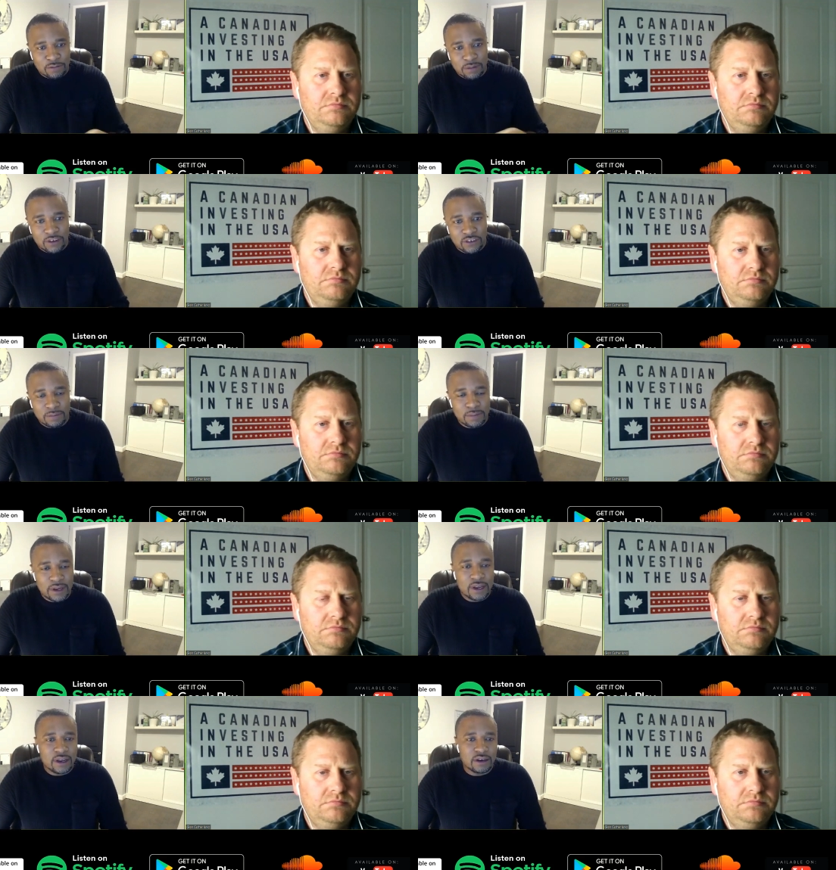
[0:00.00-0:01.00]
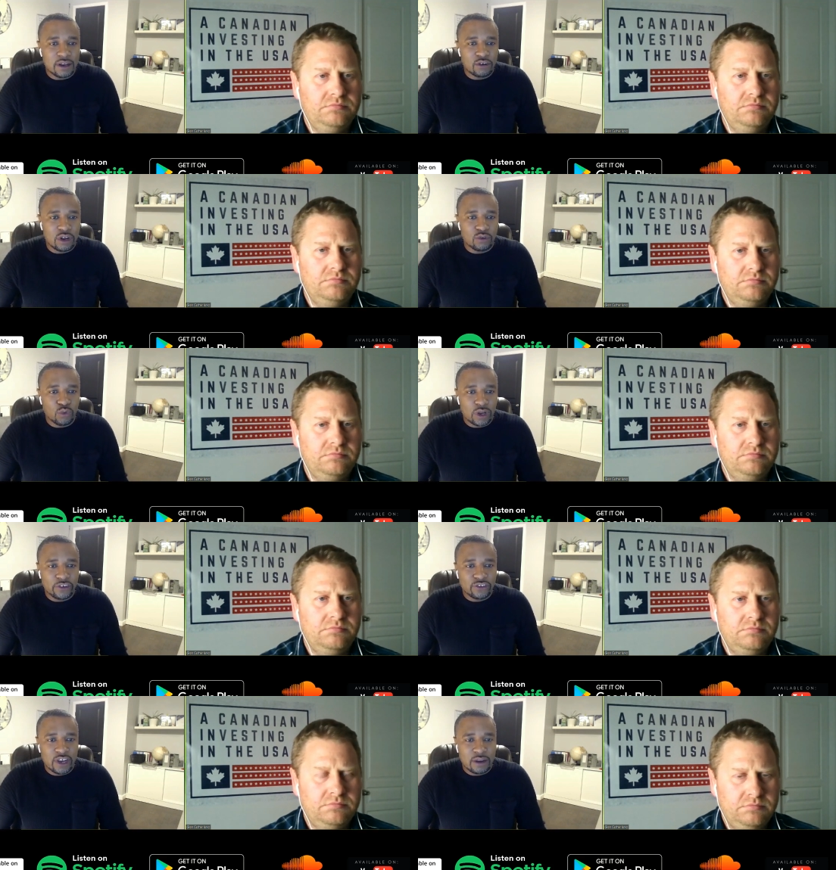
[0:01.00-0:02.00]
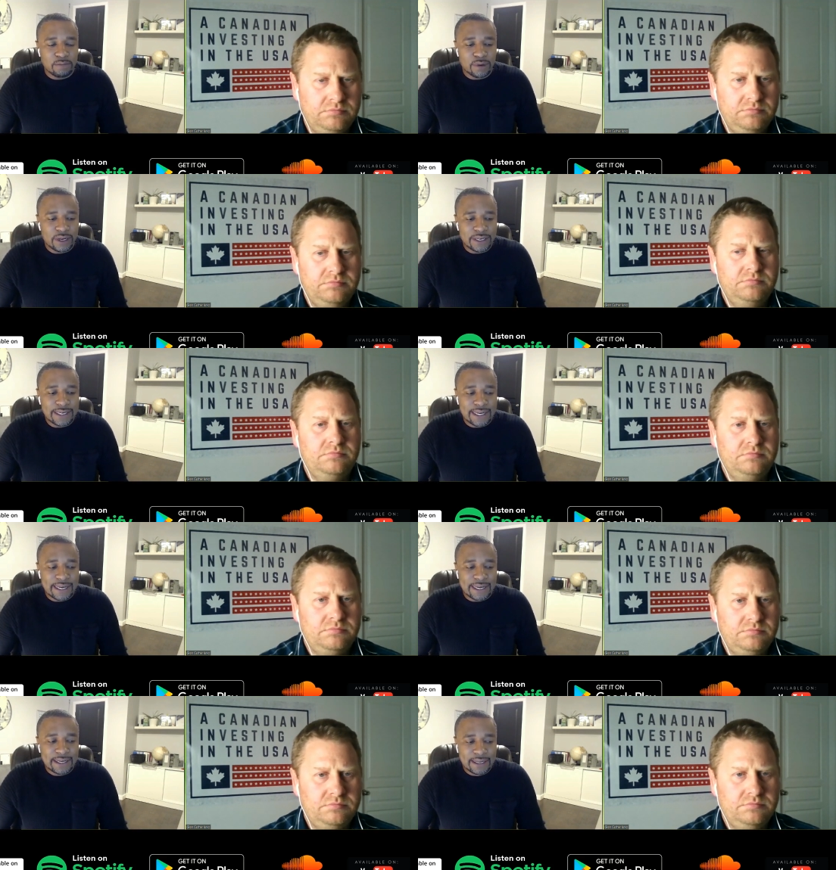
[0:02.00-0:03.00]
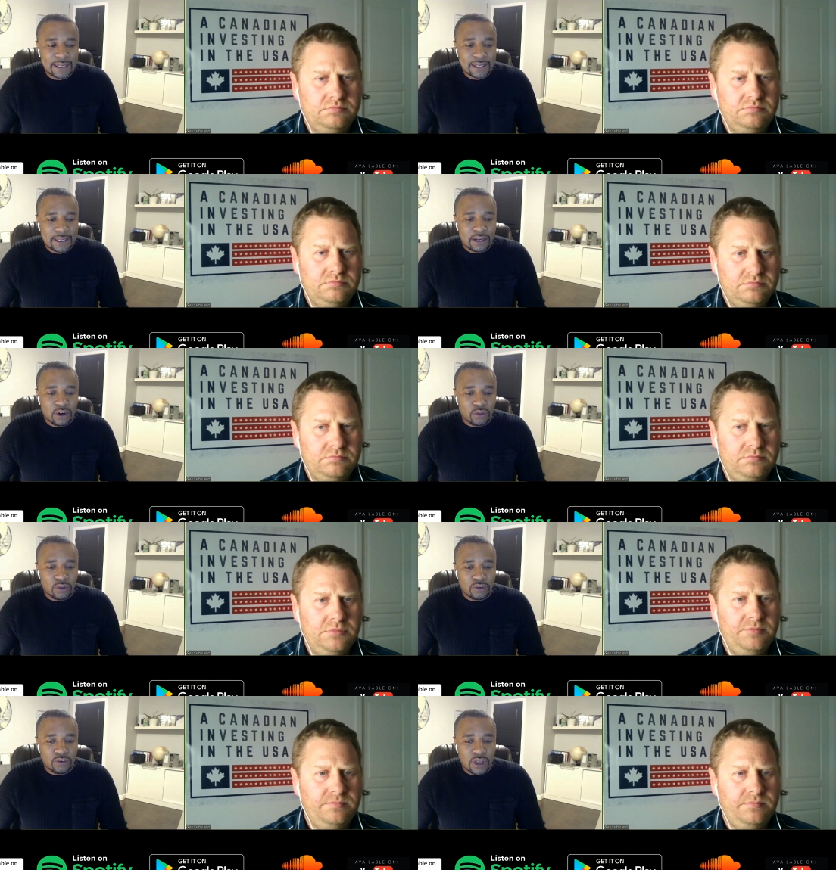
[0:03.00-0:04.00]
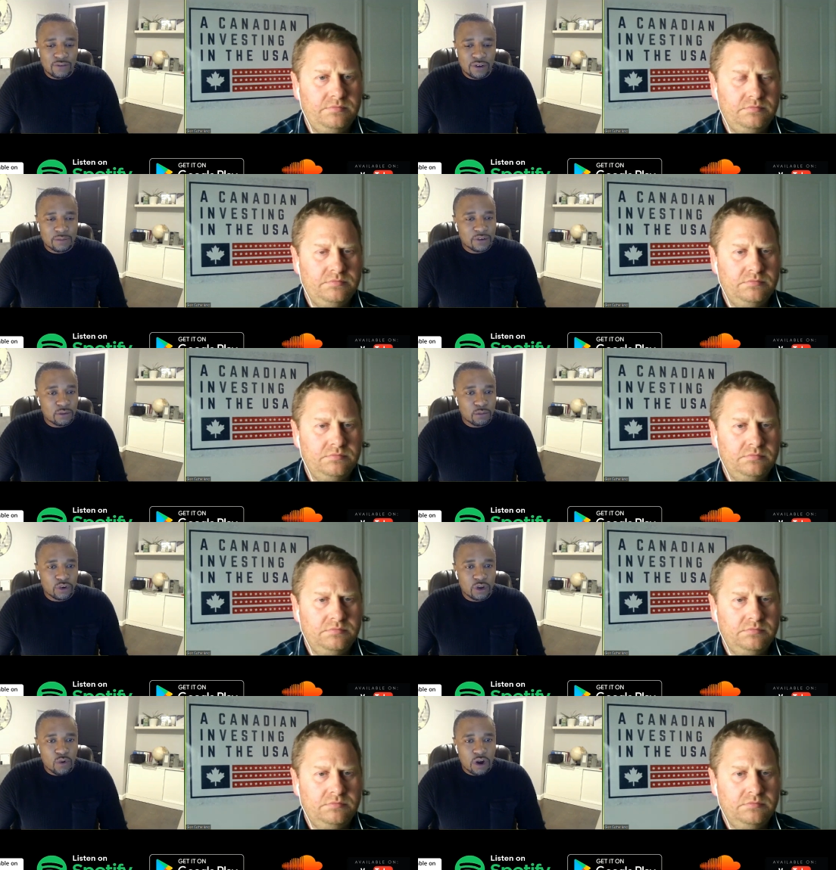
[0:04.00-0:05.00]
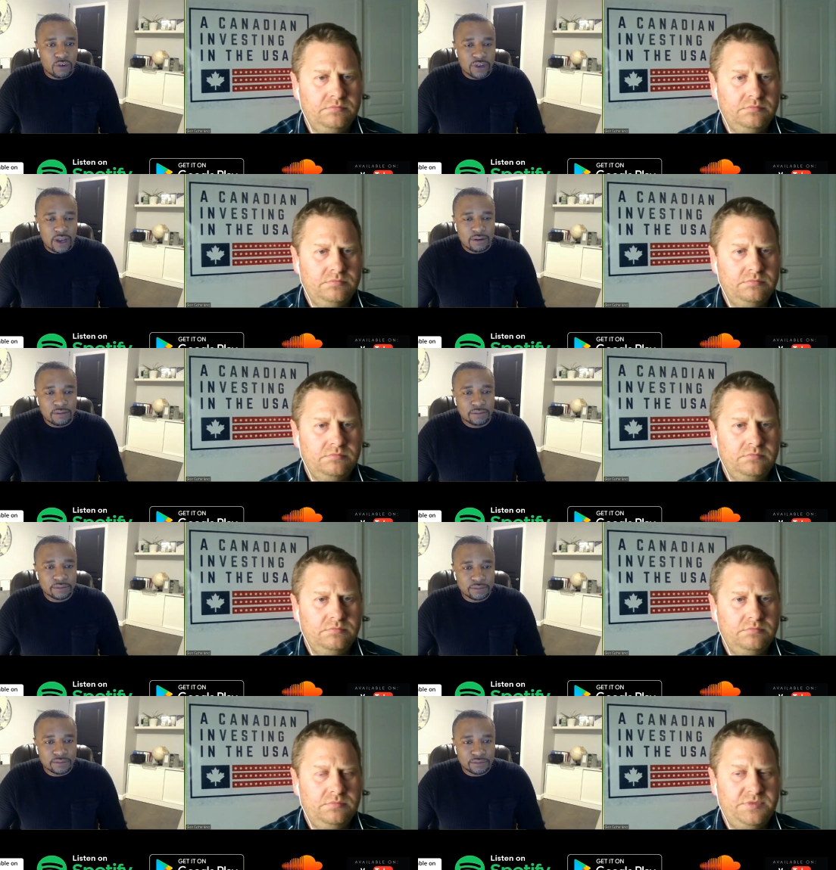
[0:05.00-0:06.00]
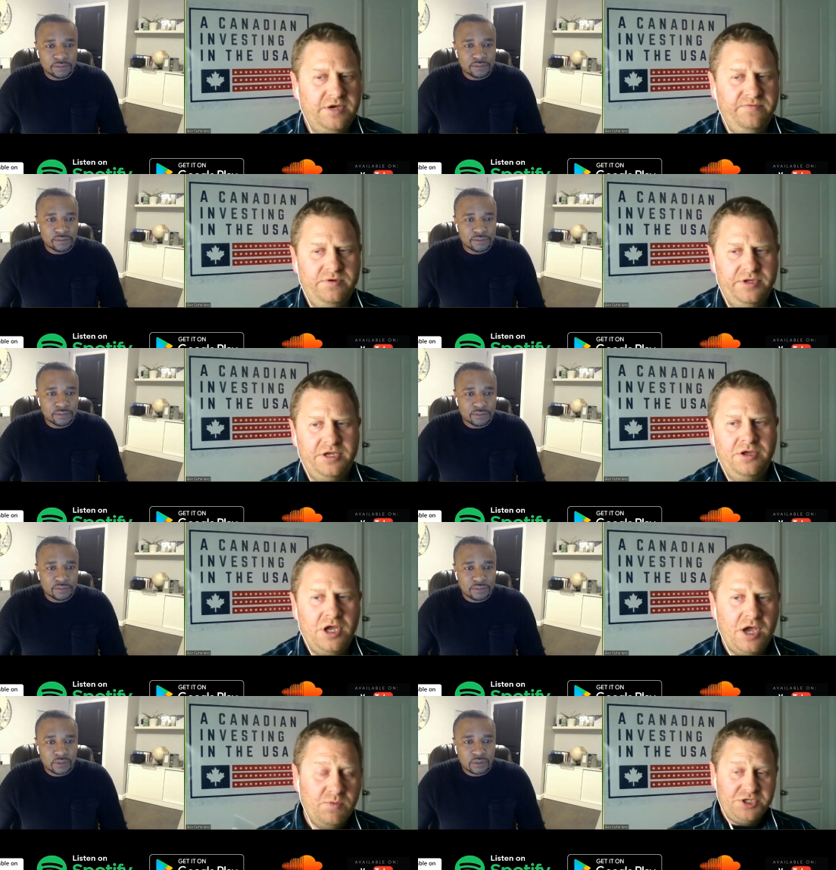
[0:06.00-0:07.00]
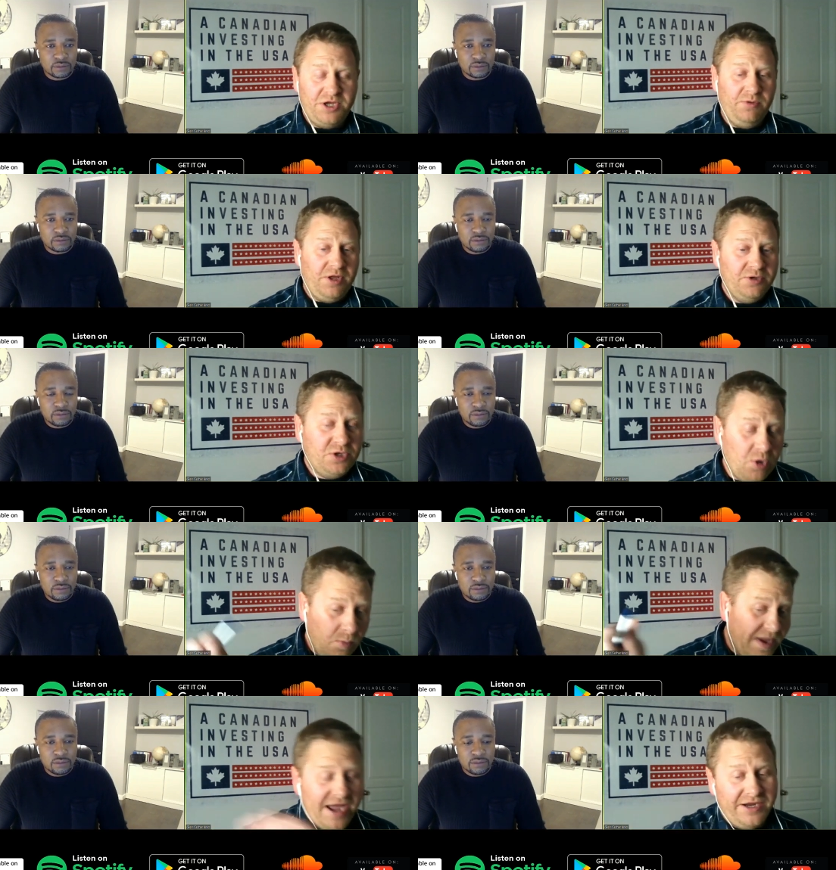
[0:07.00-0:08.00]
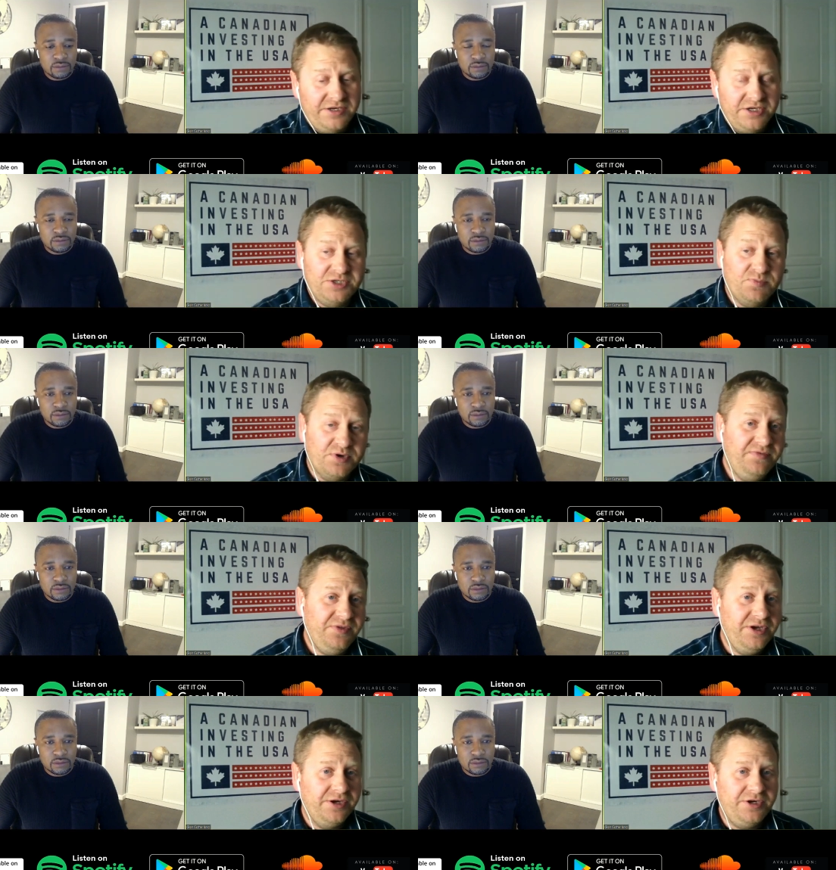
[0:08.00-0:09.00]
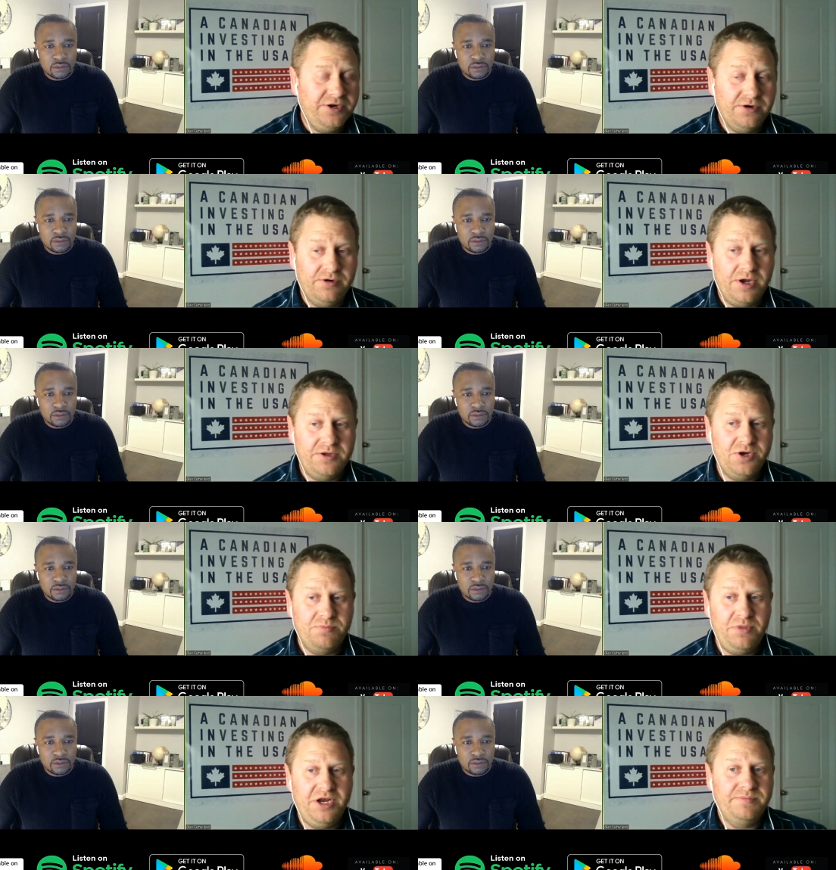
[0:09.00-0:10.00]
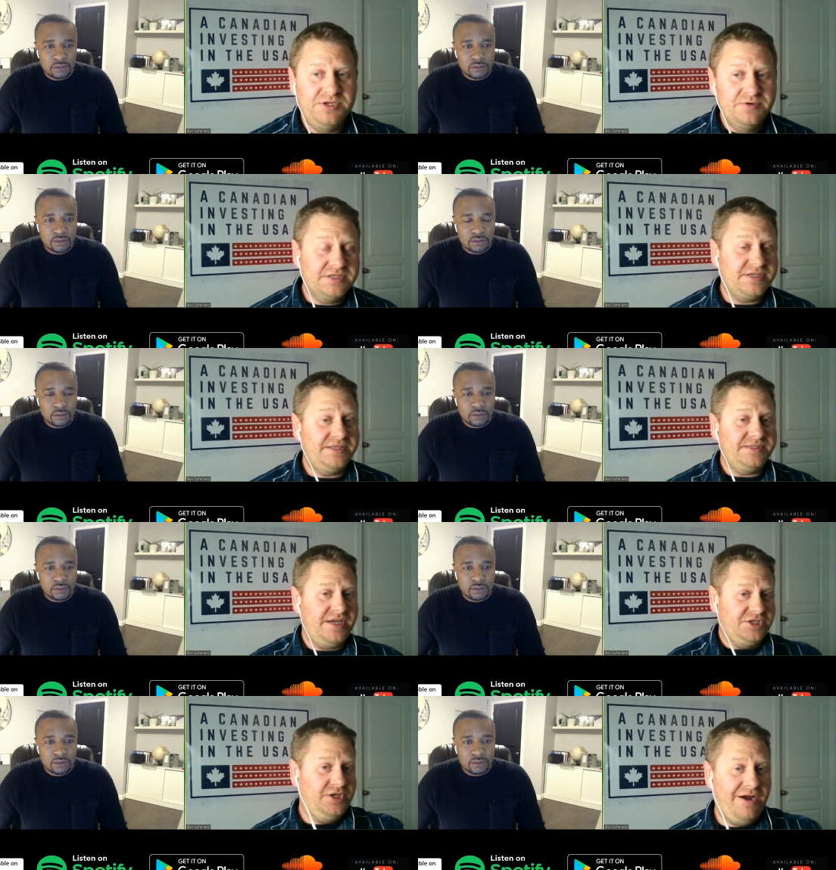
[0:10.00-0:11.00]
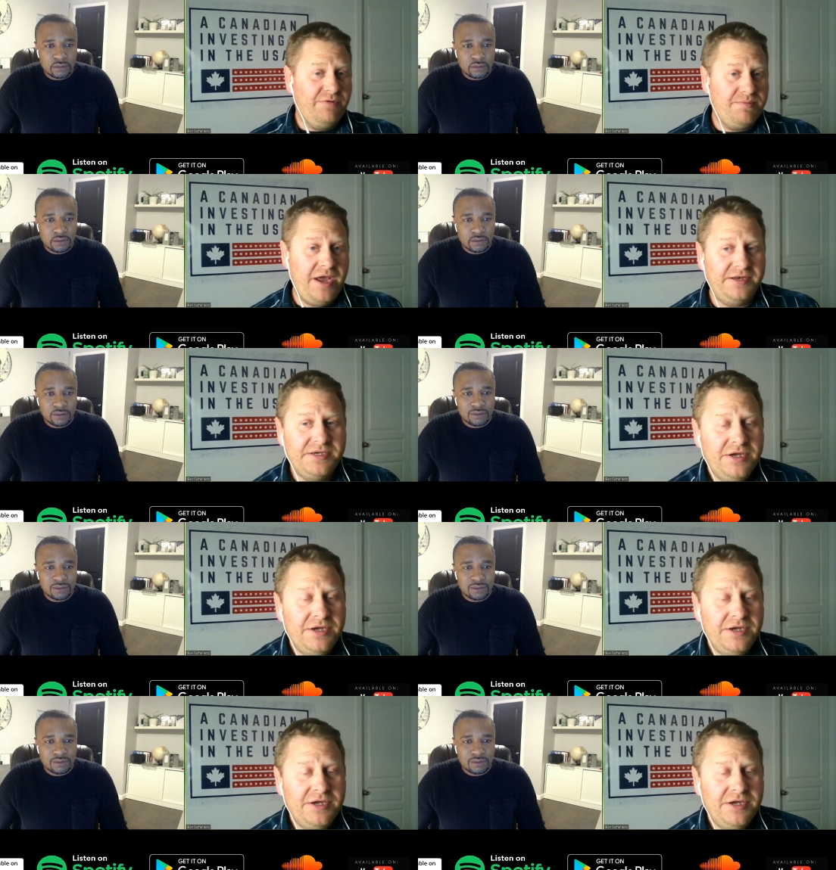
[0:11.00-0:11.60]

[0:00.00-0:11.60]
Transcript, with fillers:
Speaker 1: place to be in, in, in real estate, but uh, you know, there's definitely going to be some murky waters ahead.
Speaker 2: Definitely. And we, I'll go back and touch briefly on your uh, your meetup, too, because that's actually how we met.